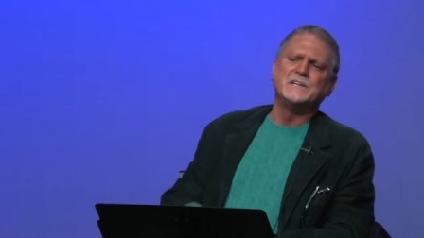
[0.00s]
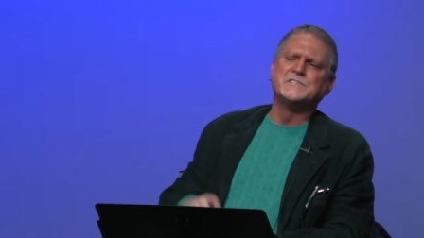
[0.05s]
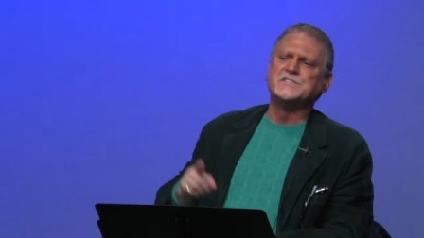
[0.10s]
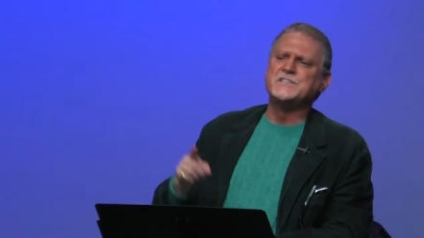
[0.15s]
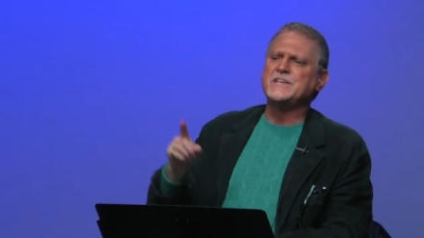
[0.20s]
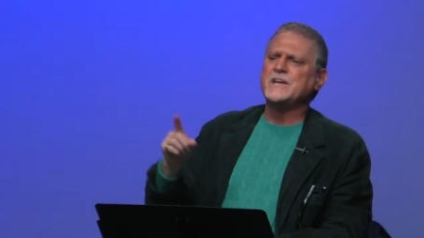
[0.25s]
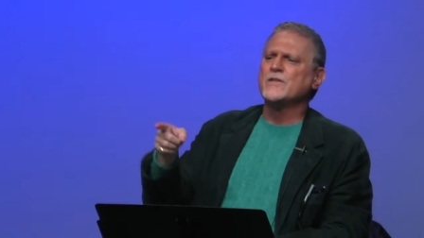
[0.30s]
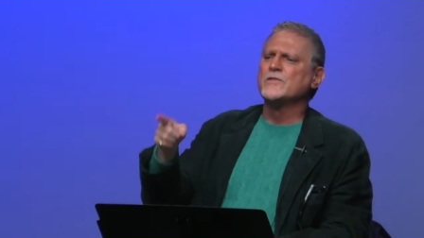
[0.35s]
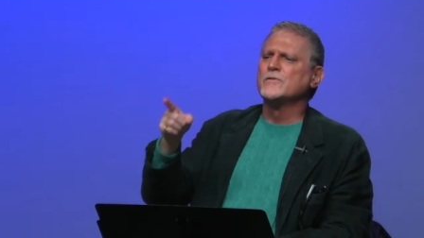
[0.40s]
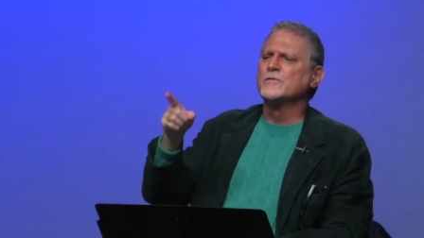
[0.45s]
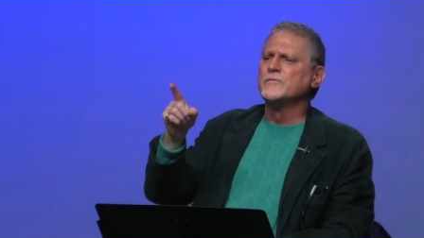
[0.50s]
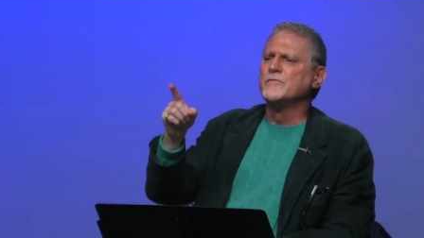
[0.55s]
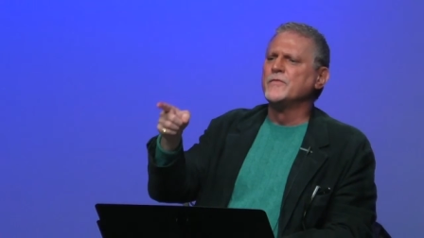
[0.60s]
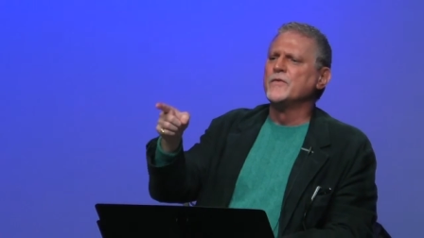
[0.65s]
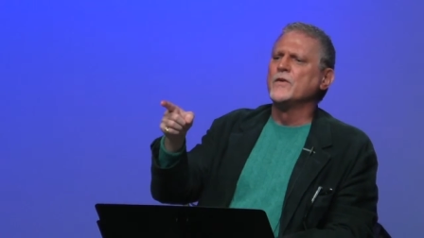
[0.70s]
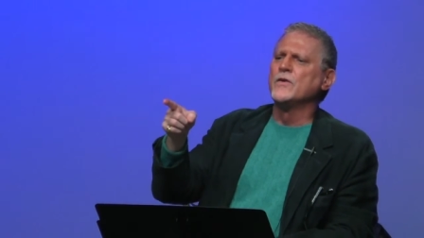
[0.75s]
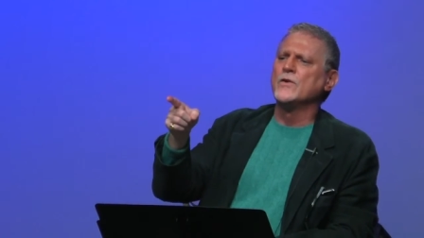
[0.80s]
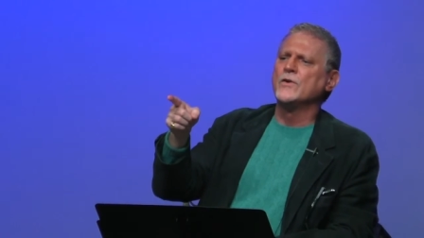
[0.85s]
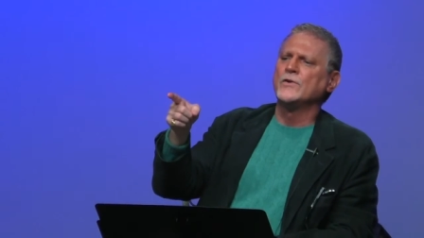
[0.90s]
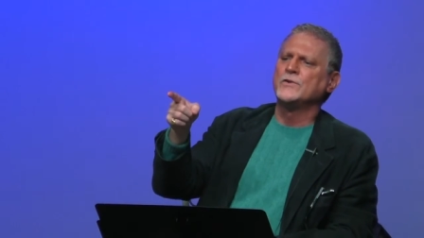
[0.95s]
It's the other
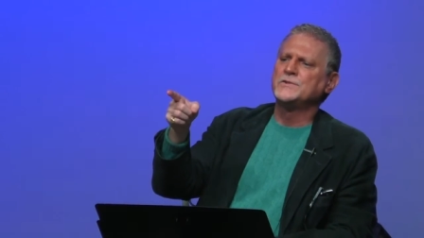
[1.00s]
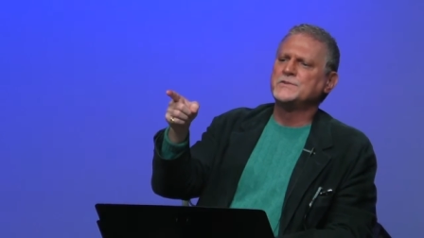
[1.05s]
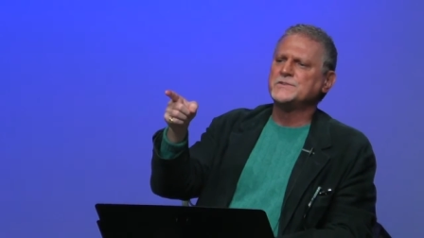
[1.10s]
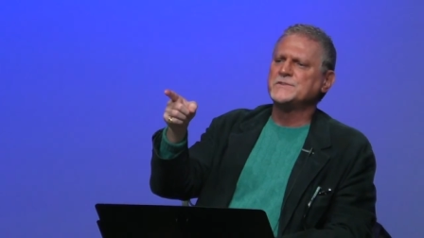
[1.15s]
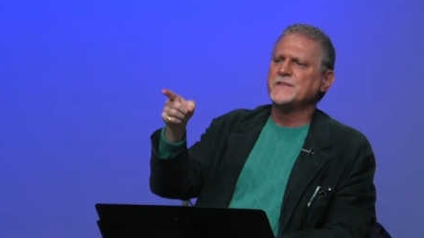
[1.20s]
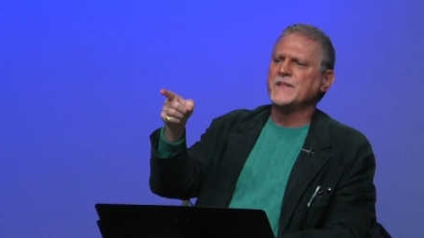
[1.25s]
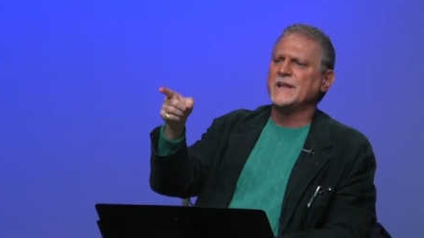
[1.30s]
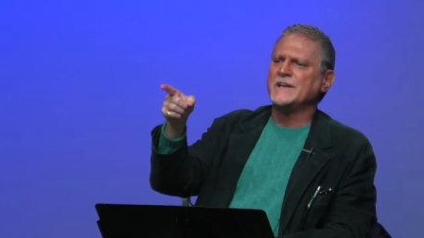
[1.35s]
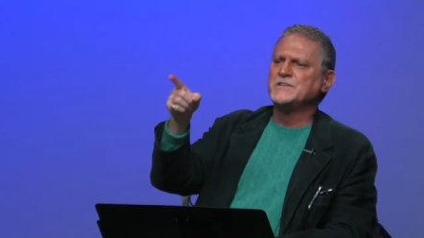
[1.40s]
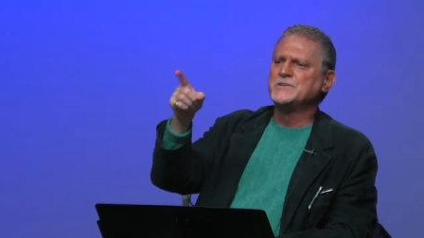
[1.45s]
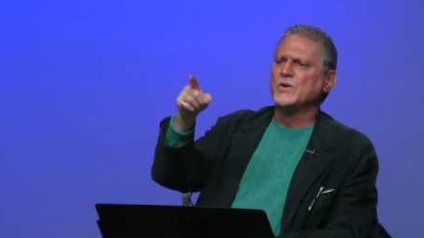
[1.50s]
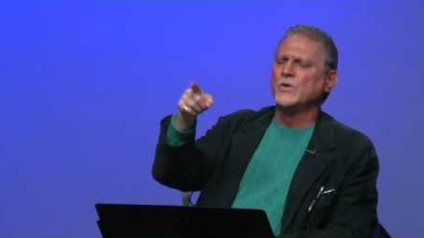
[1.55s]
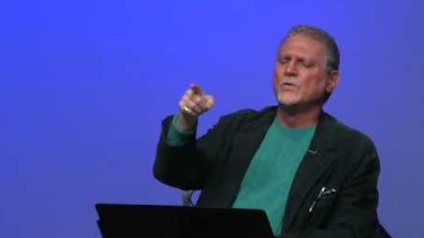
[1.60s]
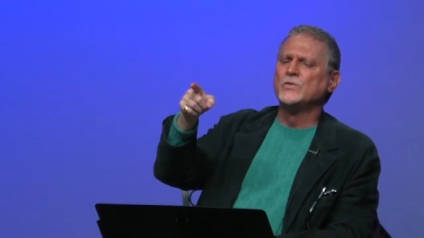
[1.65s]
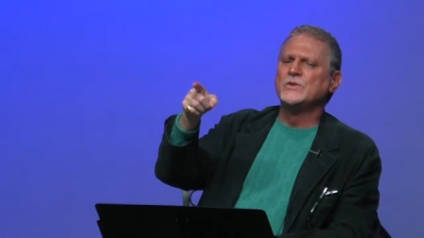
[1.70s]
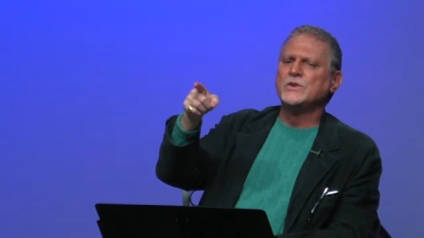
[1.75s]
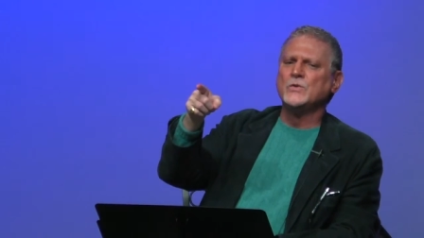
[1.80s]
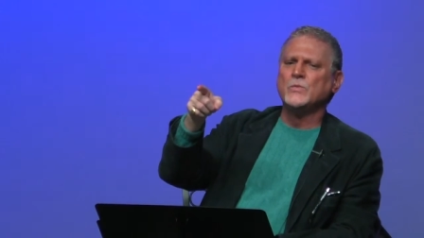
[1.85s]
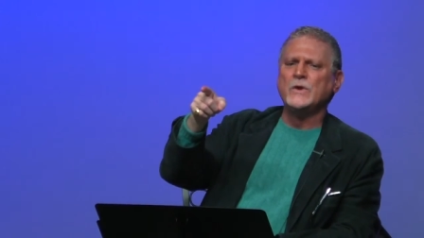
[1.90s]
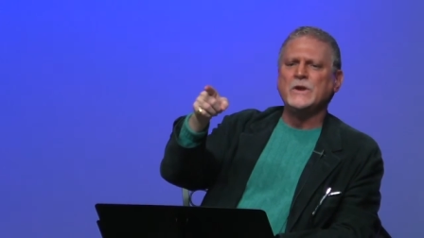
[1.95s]
verse that I
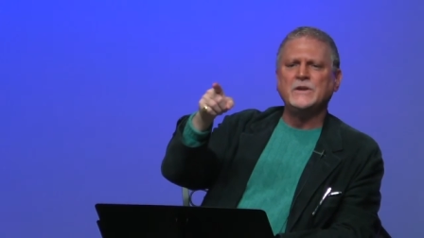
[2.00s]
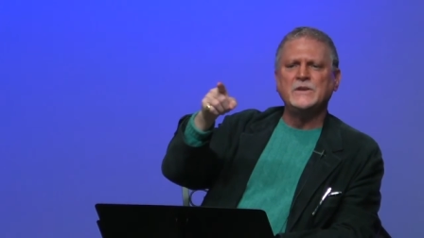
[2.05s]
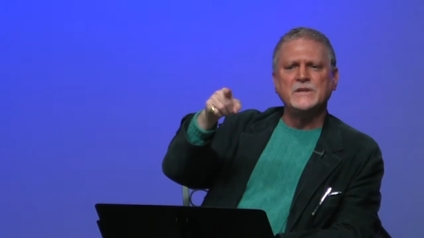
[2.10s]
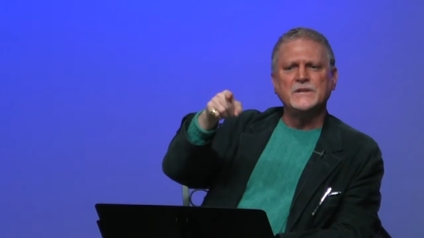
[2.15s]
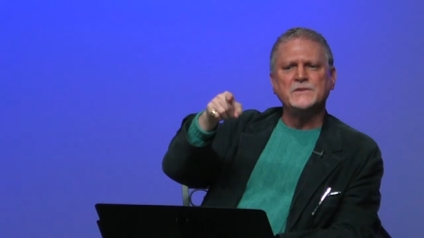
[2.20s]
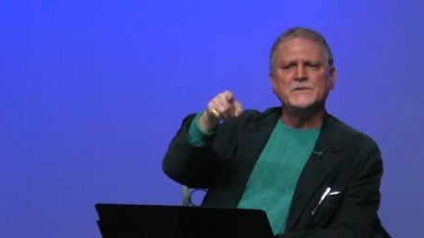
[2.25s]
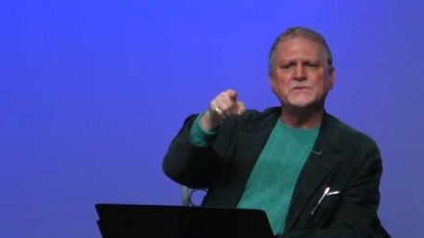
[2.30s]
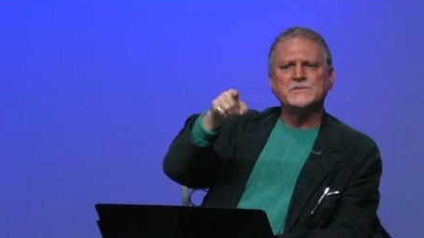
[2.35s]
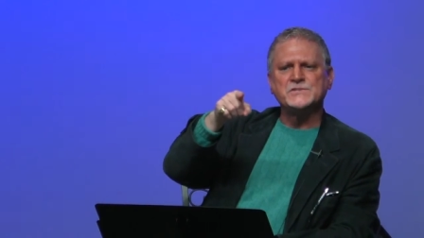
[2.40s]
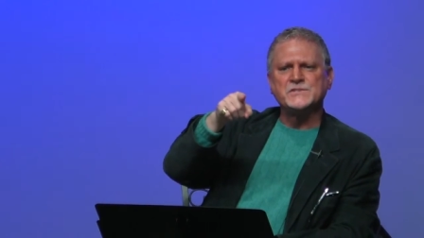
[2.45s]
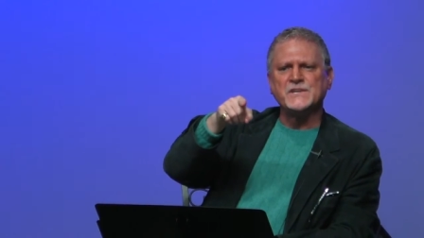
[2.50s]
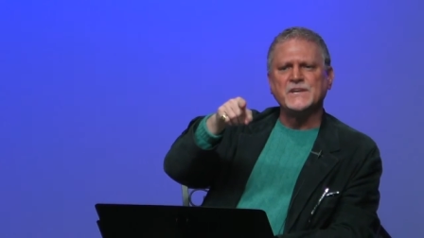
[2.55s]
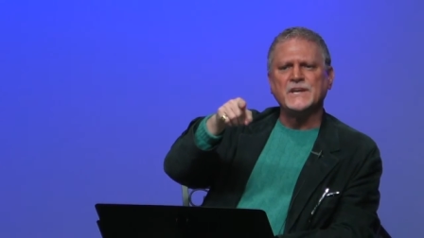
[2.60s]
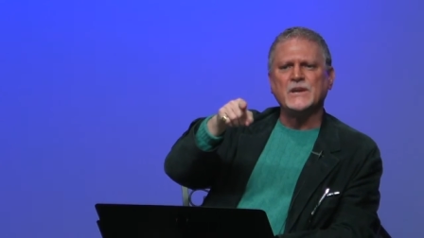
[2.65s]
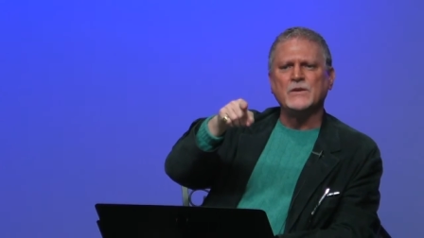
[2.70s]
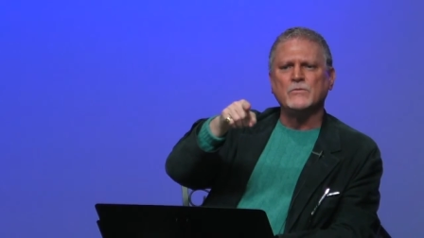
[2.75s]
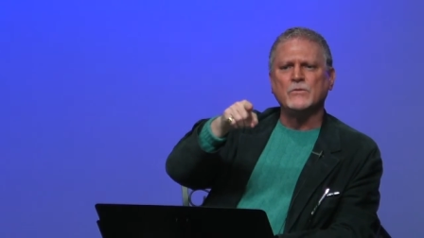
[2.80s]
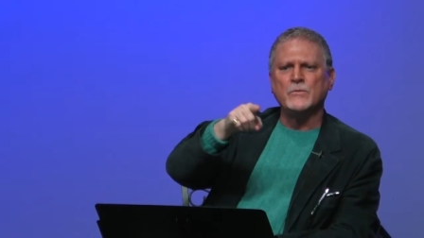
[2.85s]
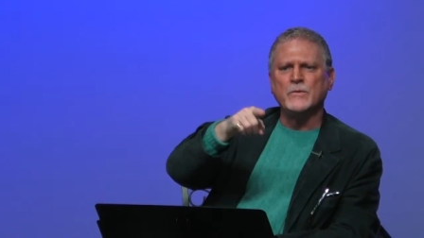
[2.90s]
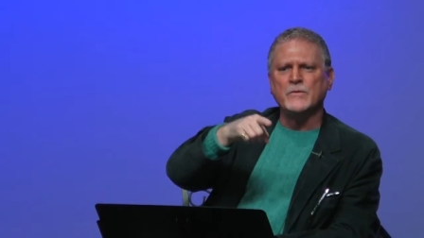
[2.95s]
told you we didn't
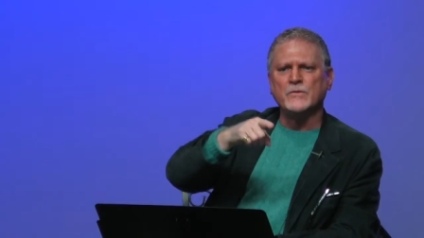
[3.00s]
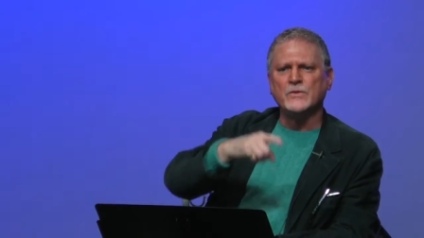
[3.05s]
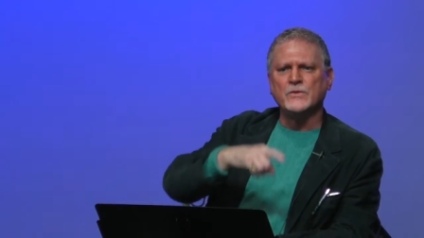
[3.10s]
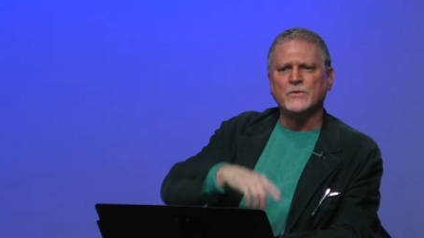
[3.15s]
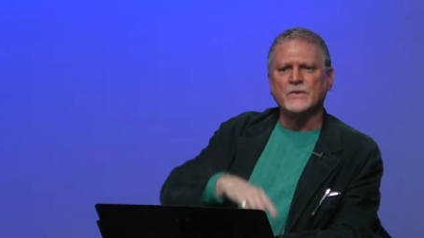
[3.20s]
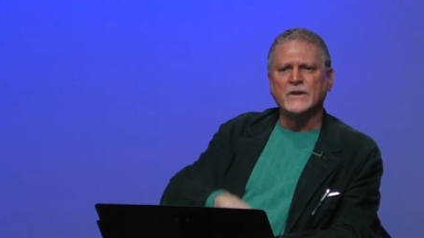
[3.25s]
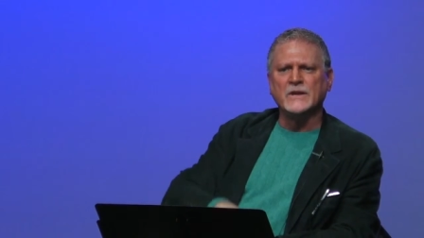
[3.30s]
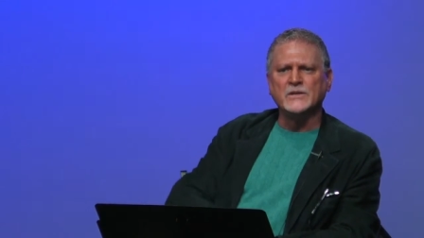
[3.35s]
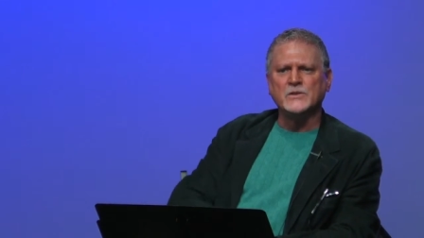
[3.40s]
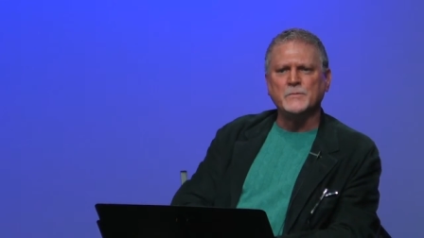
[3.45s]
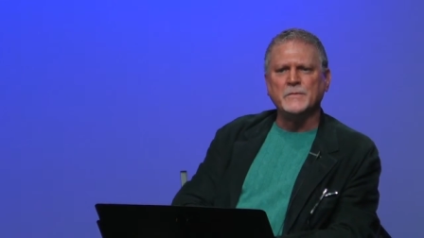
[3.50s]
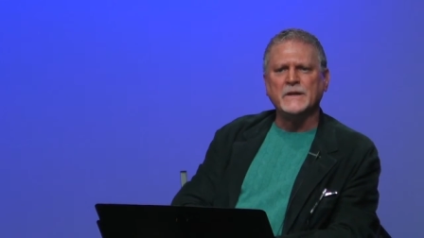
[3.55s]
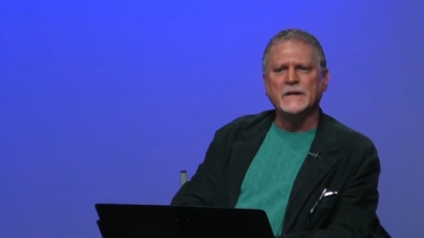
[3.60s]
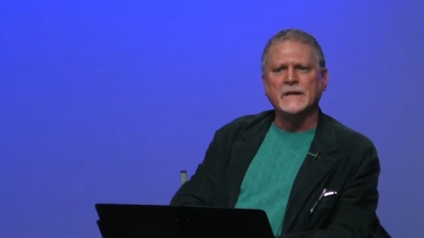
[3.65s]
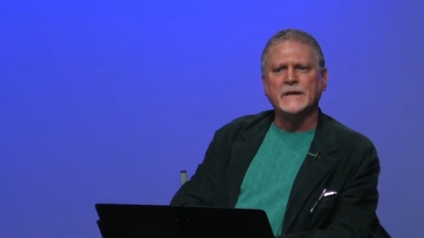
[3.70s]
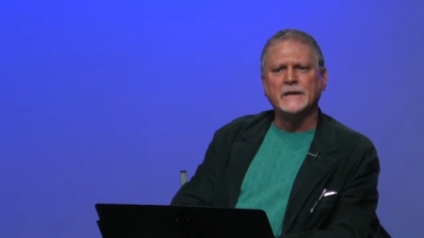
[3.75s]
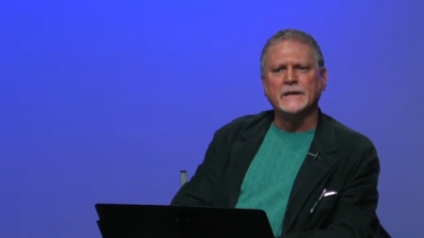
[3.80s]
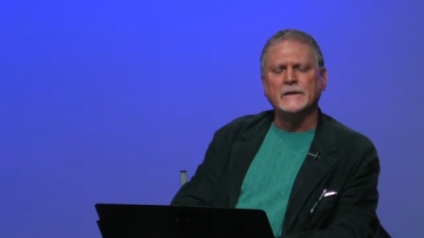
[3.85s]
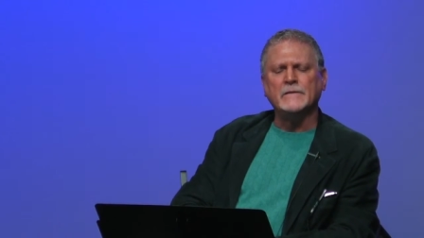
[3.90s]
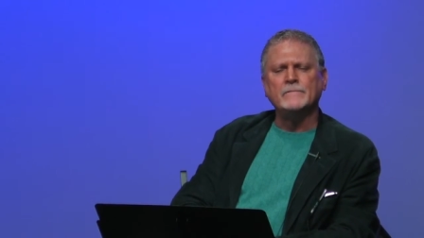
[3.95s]
sing when we were doing at the
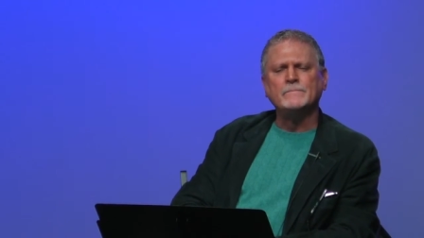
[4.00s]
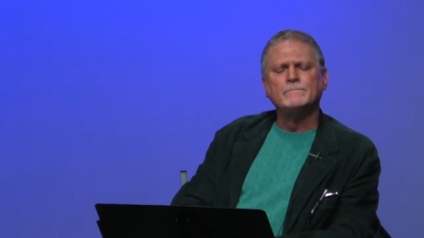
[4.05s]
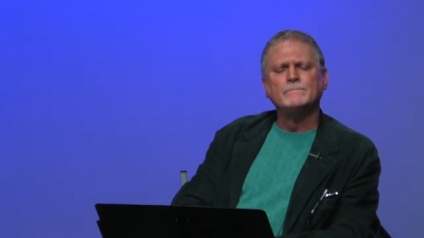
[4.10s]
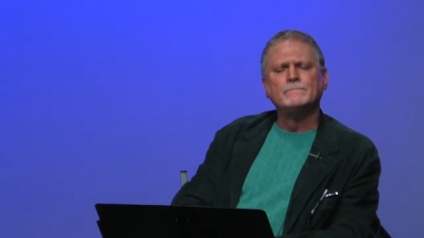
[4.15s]
beginning.